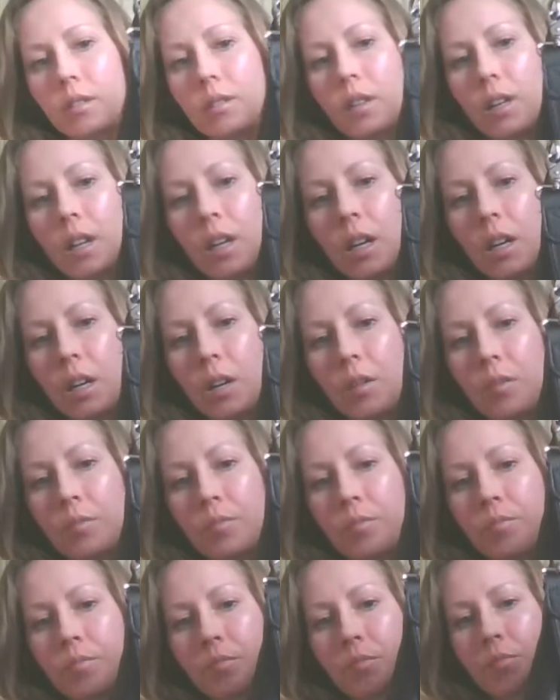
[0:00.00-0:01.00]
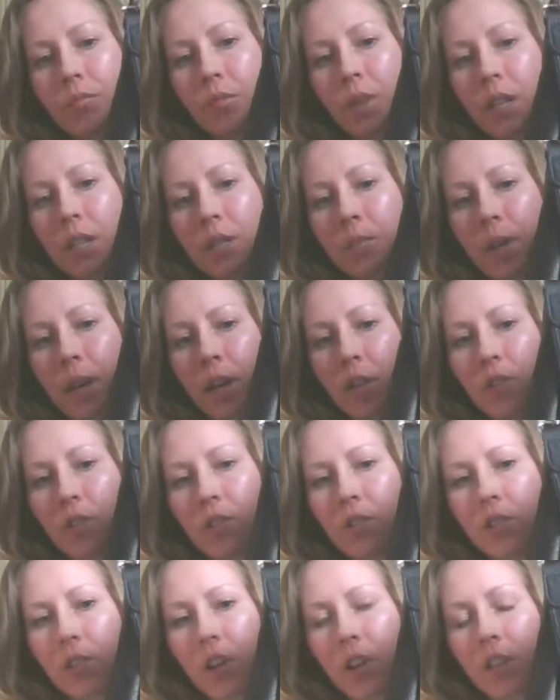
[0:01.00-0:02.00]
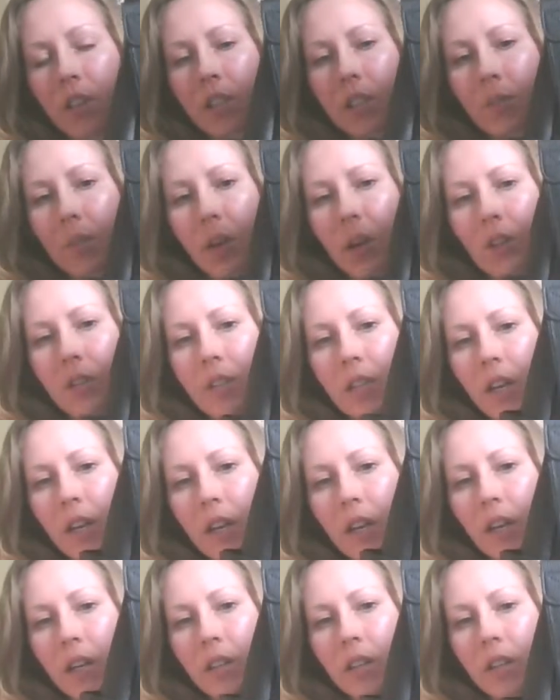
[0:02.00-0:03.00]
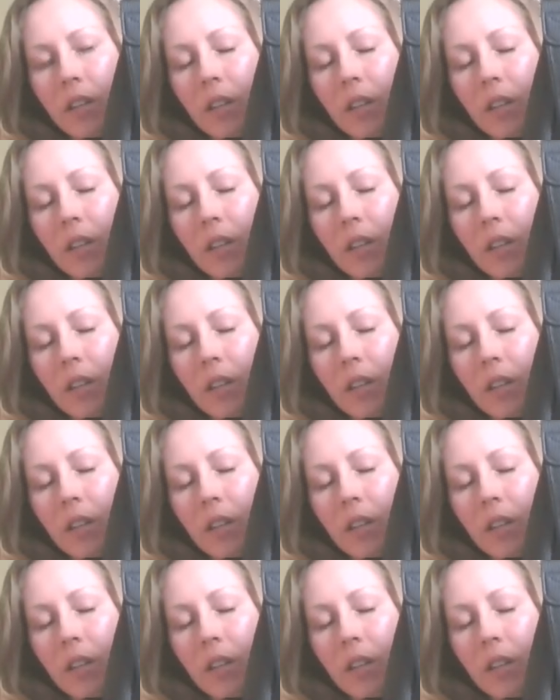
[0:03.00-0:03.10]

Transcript: because my others are on the small side,